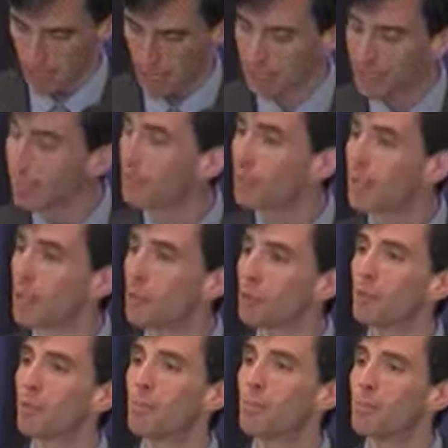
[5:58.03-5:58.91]
and at giving
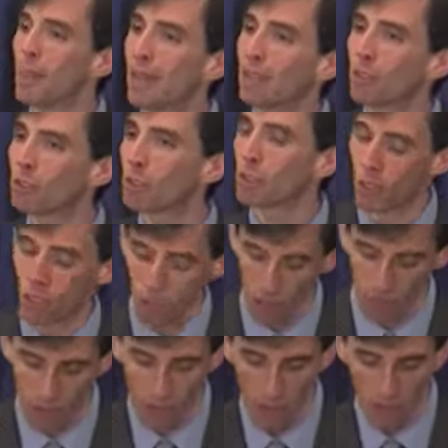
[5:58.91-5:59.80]
us the best
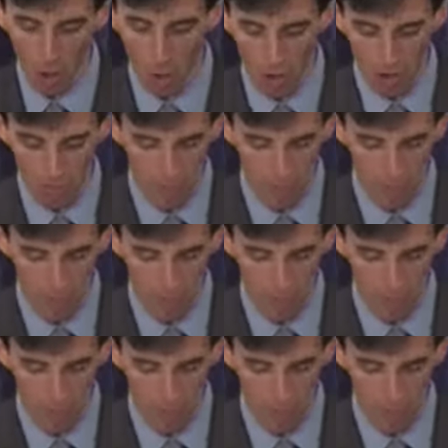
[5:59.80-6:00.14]
return on our